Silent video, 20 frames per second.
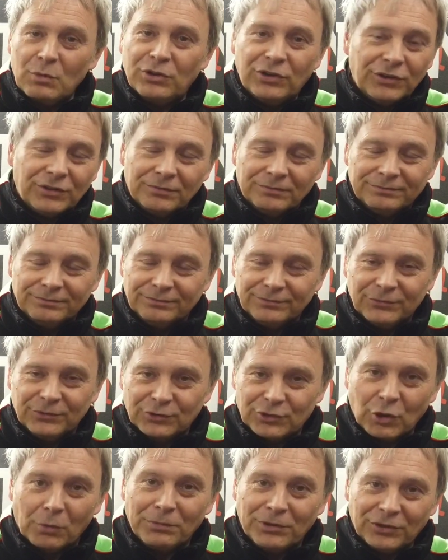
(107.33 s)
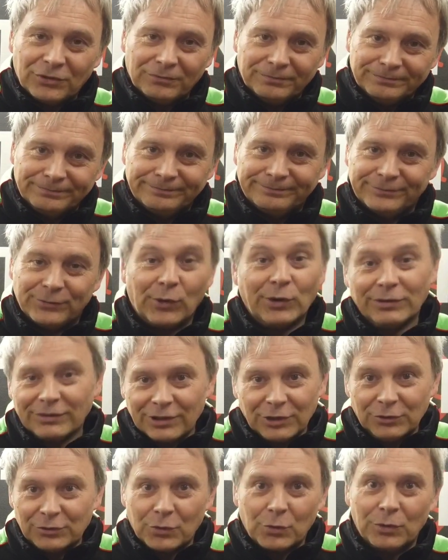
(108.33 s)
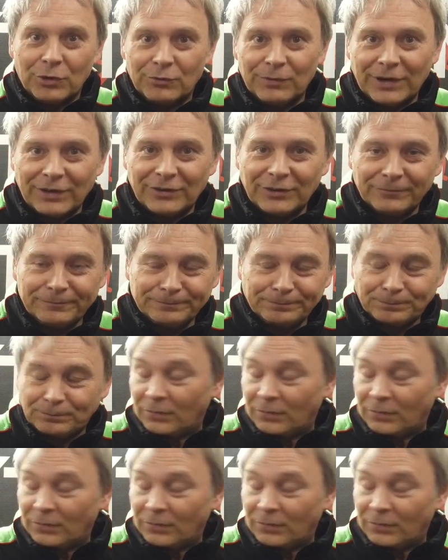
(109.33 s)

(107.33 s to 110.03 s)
which is competition. Sorry, he's calling it racing.